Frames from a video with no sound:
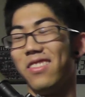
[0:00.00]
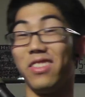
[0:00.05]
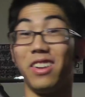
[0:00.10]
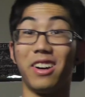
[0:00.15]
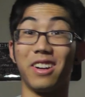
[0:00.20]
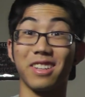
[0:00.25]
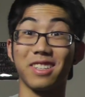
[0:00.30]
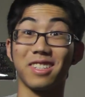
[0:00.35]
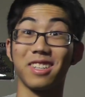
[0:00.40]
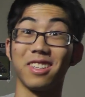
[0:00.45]

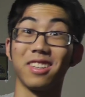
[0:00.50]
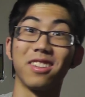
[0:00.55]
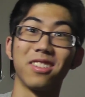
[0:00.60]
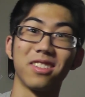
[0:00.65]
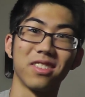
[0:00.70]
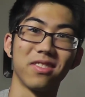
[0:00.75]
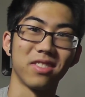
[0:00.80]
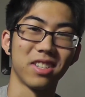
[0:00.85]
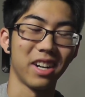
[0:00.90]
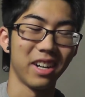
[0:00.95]
Honestly, there's
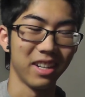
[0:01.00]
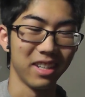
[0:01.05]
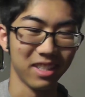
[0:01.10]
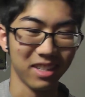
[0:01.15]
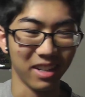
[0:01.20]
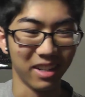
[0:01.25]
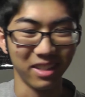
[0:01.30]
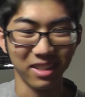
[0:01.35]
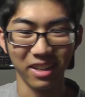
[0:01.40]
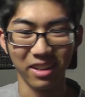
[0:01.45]
some Chinese
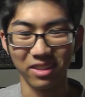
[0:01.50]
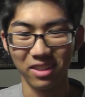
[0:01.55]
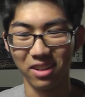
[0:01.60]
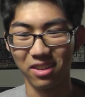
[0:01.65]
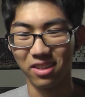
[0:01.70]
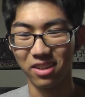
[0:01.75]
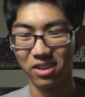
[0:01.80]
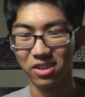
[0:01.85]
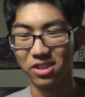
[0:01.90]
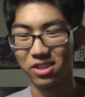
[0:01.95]
guns out there
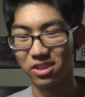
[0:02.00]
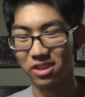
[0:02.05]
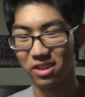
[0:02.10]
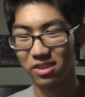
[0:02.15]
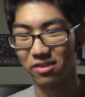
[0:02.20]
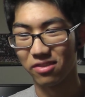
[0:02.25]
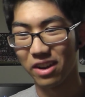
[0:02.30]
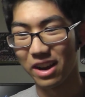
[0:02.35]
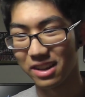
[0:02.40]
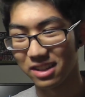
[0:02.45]
that are
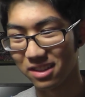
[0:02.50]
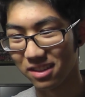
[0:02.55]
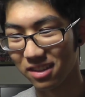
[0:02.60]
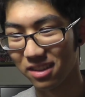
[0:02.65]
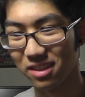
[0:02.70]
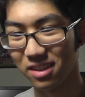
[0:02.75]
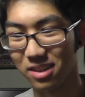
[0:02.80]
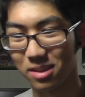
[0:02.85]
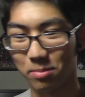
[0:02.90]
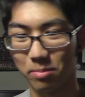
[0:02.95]
shooting faster
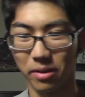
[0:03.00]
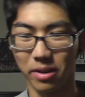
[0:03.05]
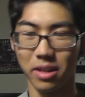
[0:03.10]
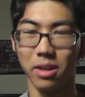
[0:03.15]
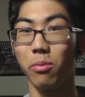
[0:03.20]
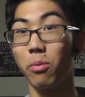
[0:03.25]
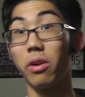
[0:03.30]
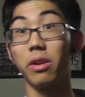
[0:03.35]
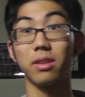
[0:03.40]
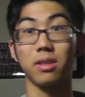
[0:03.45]
than this, but
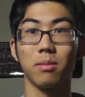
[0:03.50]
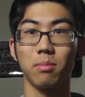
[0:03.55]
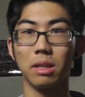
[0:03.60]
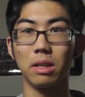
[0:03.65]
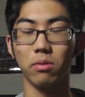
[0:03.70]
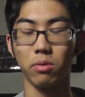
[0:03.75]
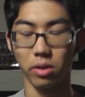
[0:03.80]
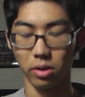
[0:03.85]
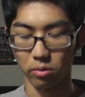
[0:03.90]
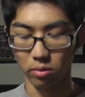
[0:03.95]
he wanted
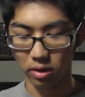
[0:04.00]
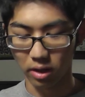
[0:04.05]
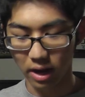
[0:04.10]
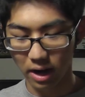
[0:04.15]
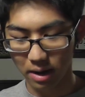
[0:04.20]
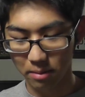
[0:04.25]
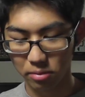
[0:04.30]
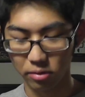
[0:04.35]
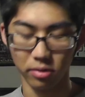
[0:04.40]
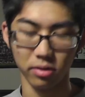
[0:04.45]
something really
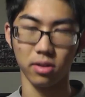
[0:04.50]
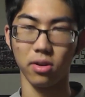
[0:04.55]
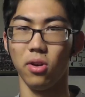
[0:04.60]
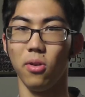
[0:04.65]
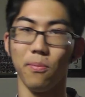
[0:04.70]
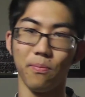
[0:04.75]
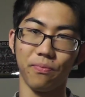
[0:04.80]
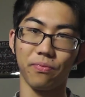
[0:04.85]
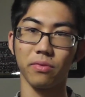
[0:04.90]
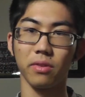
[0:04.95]
reliable,
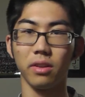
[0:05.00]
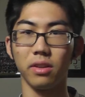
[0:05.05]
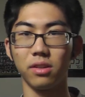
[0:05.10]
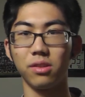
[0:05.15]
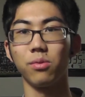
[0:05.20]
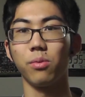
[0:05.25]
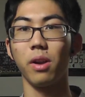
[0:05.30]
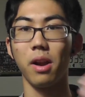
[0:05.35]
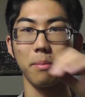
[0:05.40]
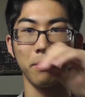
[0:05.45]
so this
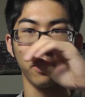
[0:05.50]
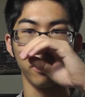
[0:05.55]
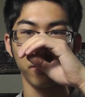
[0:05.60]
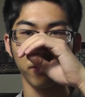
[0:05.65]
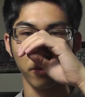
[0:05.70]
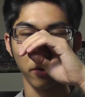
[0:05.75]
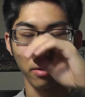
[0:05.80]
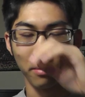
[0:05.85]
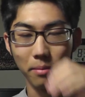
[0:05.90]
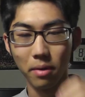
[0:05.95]
is what I built
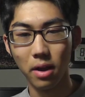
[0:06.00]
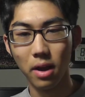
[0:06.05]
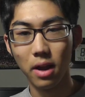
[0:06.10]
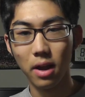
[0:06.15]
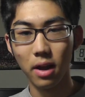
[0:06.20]
for him.